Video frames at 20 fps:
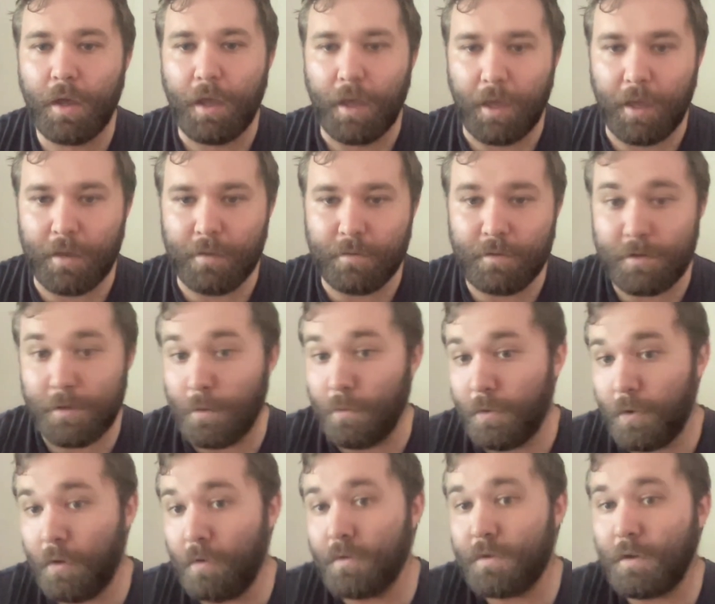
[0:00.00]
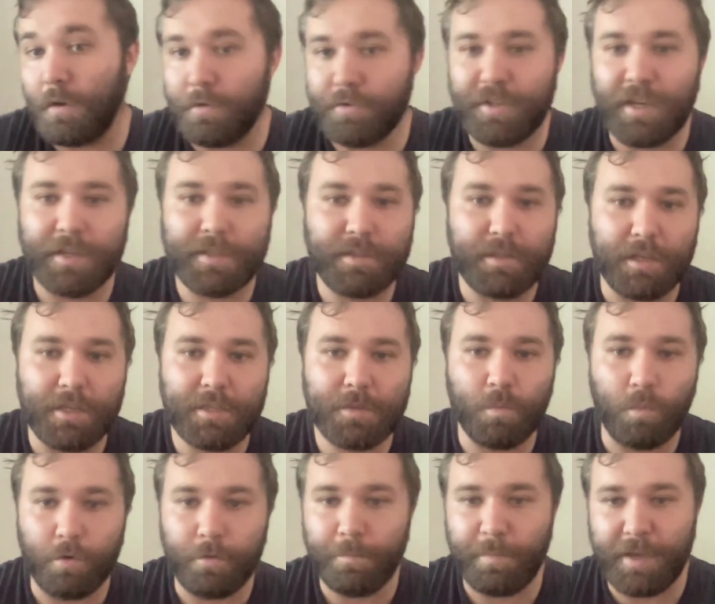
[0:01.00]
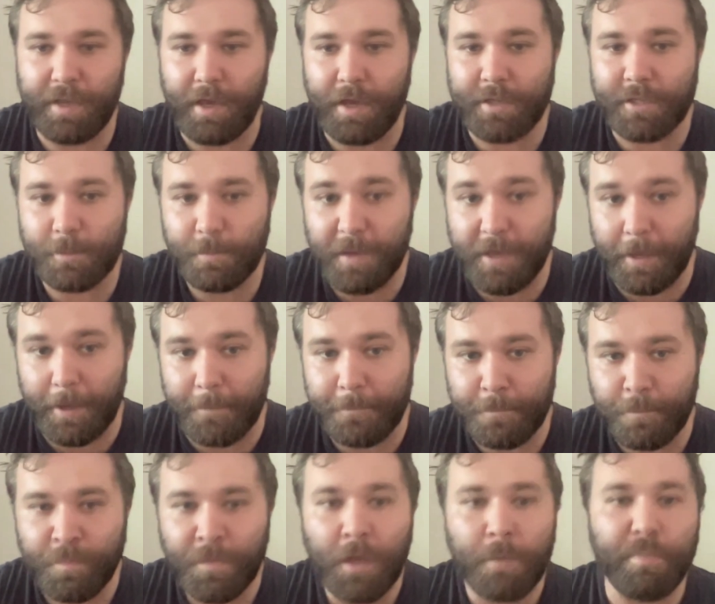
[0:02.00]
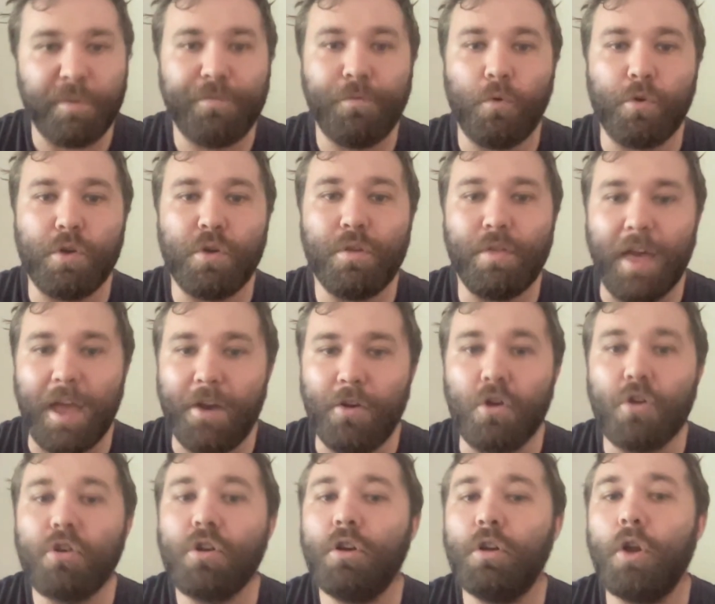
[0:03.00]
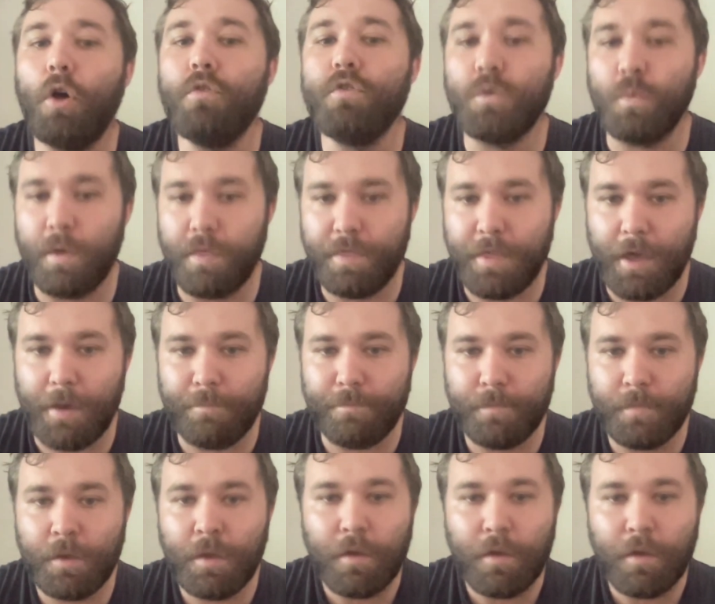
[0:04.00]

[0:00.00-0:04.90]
In Zongyou's context, this would be a spear, before you then close with them.